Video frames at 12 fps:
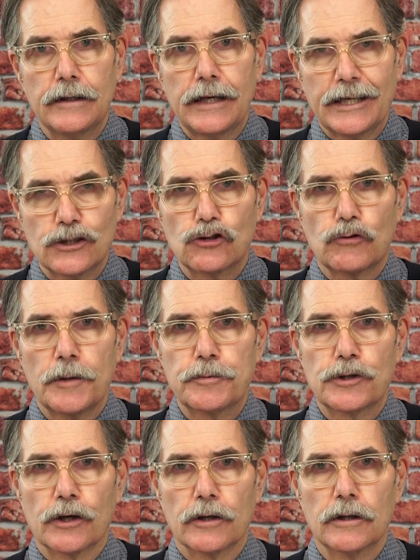in
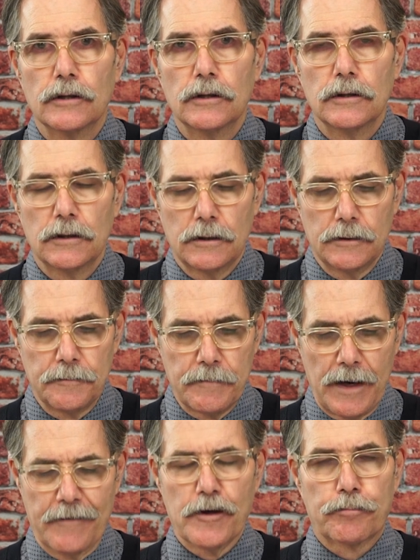Scripture,
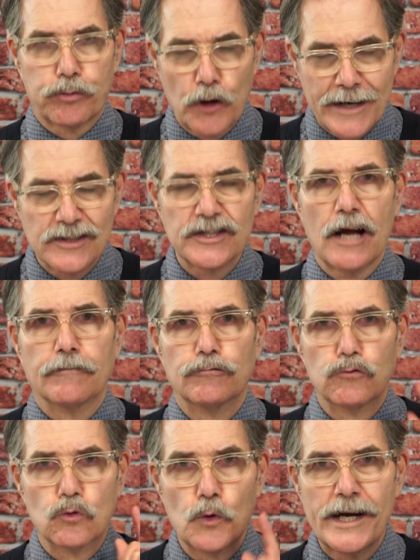in the presence of
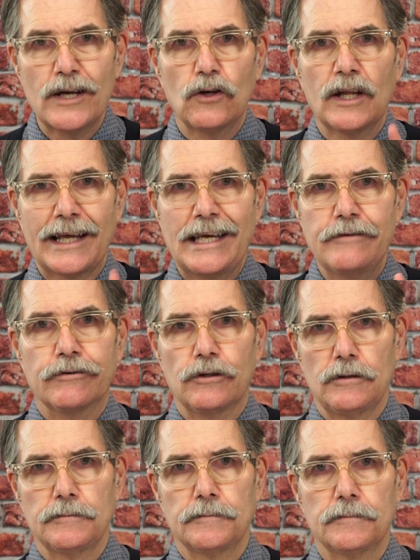real
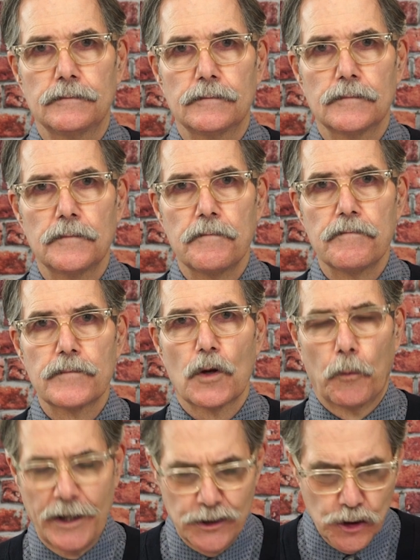evil.
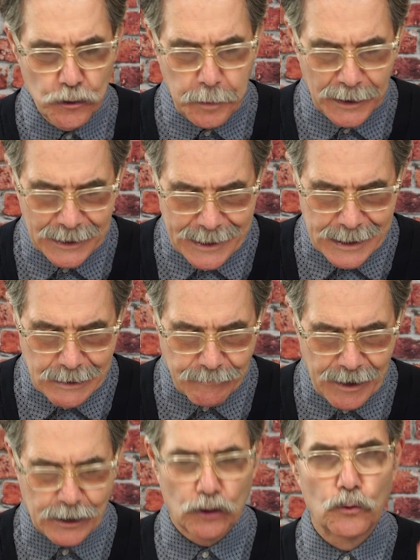We do believe
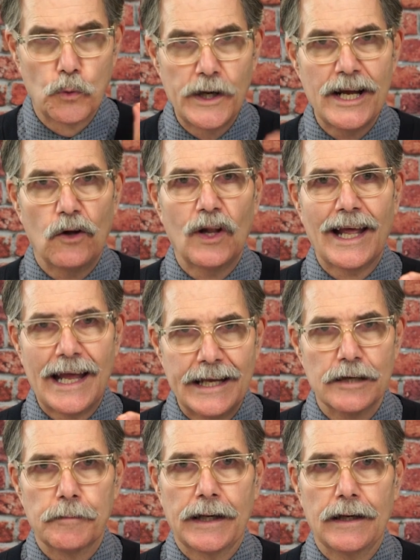in a real
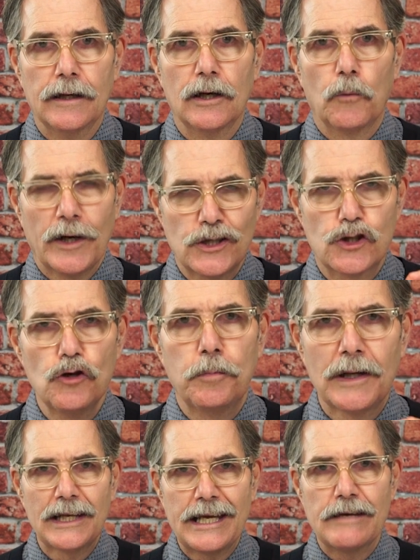enemy. We do
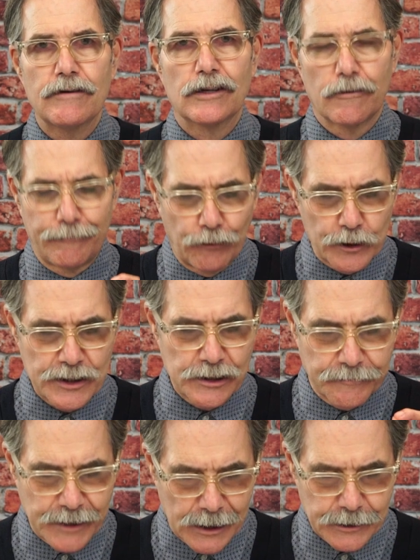believe in the forces
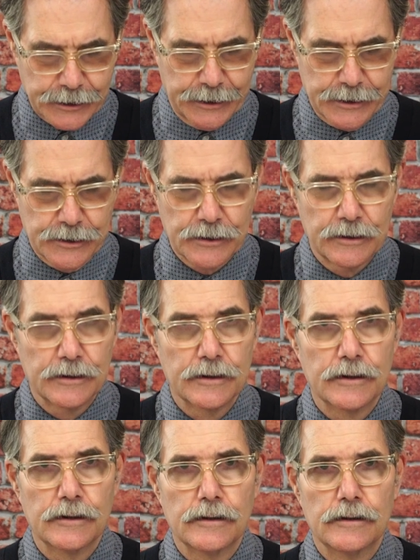of darkness.
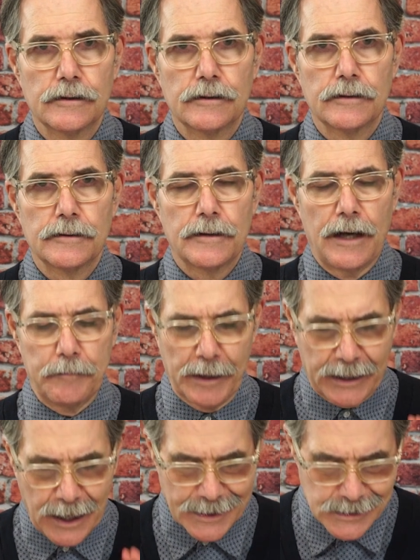And
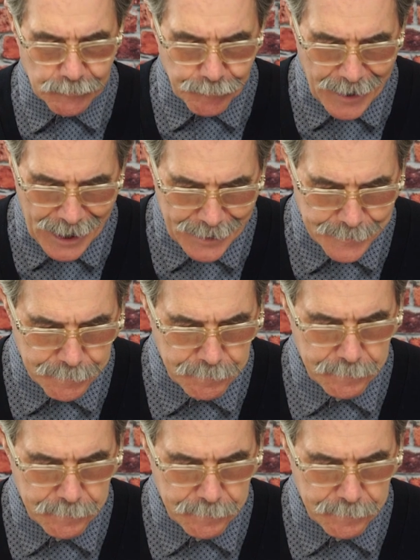because of that,